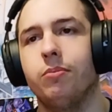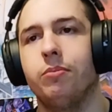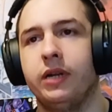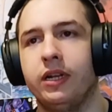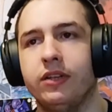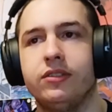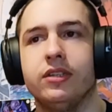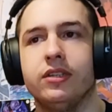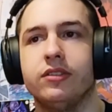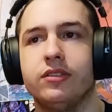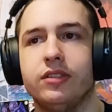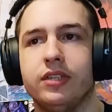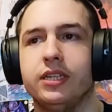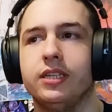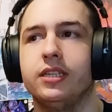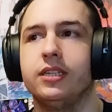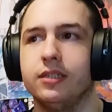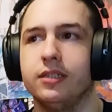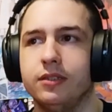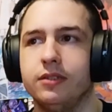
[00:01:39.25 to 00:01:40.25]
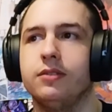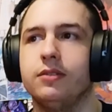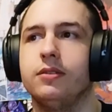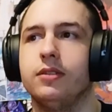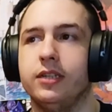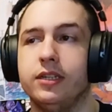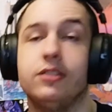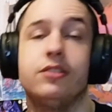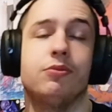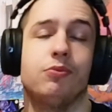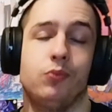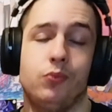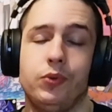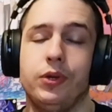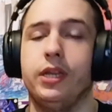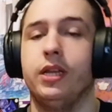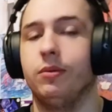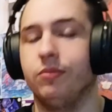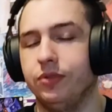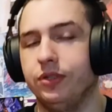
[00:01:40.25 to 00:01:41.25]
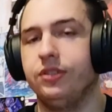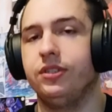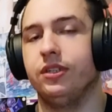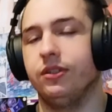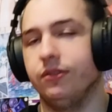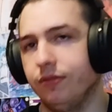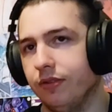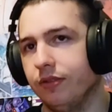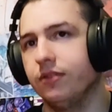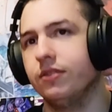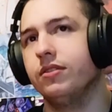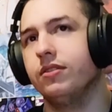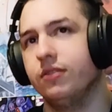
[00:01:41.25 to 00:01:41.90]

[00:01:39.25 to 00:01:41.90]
But I still think it's really impressive.